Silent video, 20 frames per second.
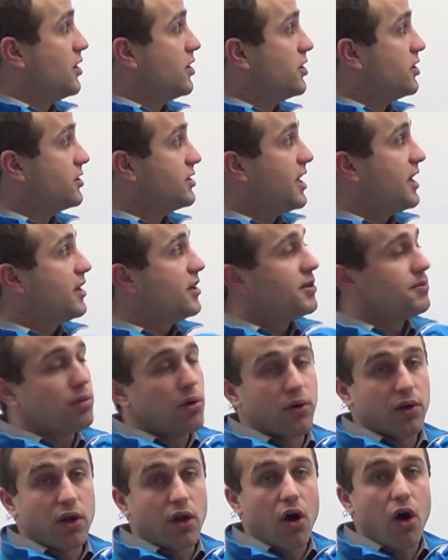you're taking your
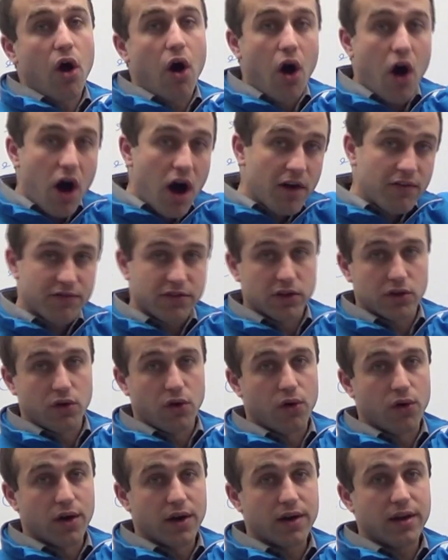opponent off the
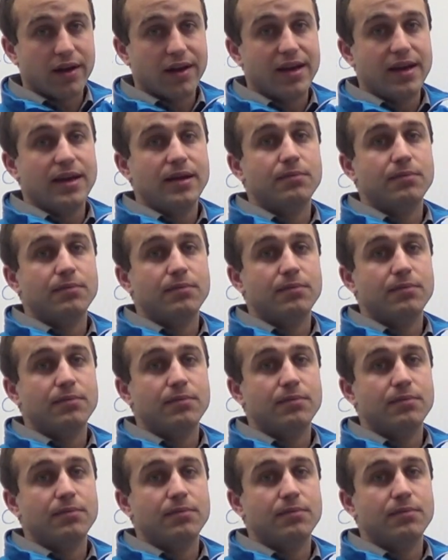court,